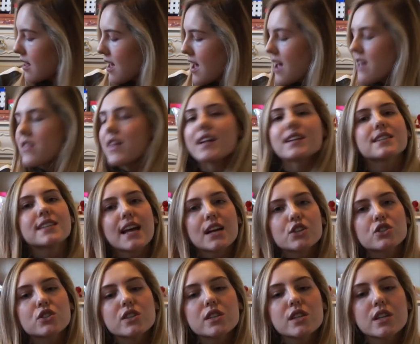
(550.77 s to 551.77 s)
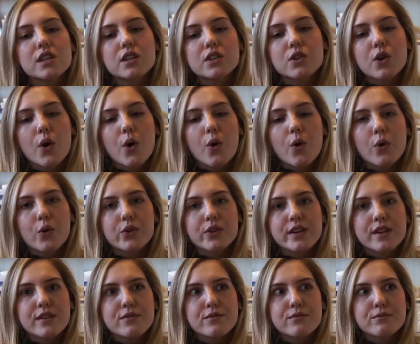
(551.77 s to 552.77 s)
And that's actually the
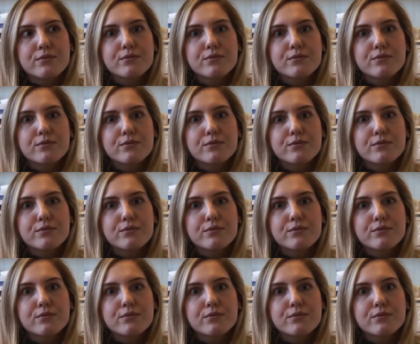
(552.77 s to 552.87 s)
only